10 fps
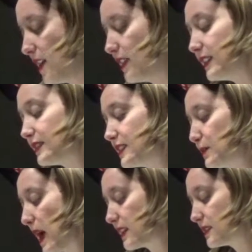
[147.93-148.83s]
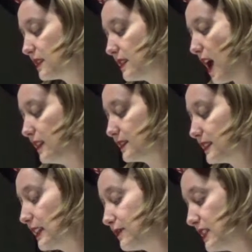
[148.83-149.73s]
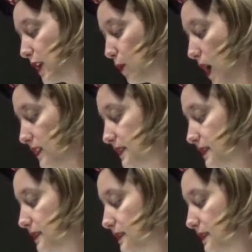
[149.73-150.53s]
They suspect the nuns lived there once,